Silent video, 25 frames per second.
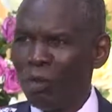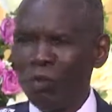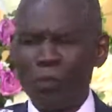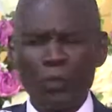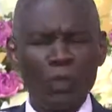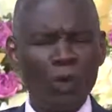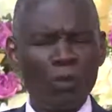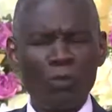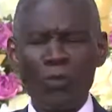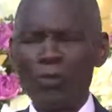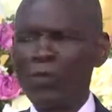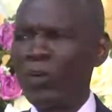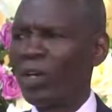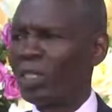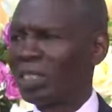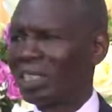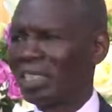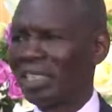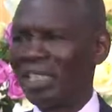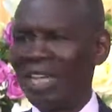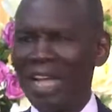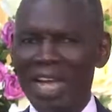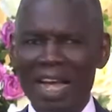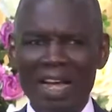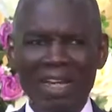From
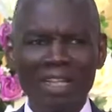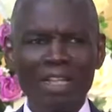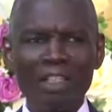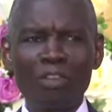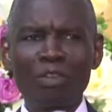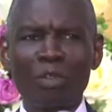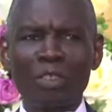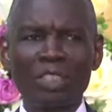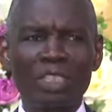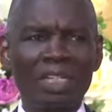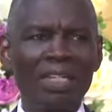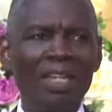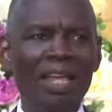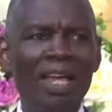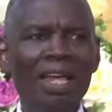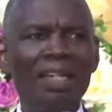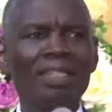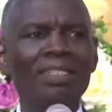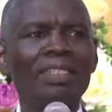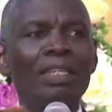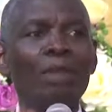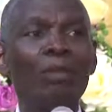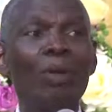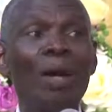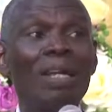first year, it was
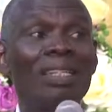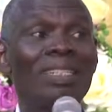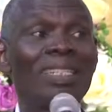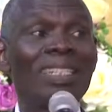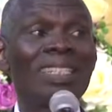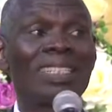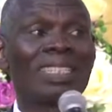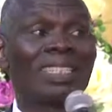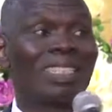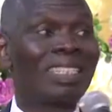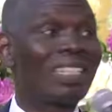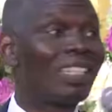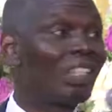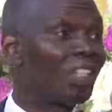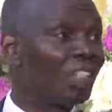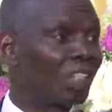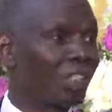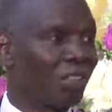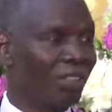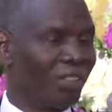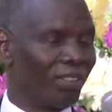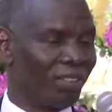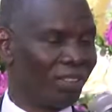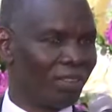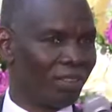clear they were
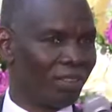distinction.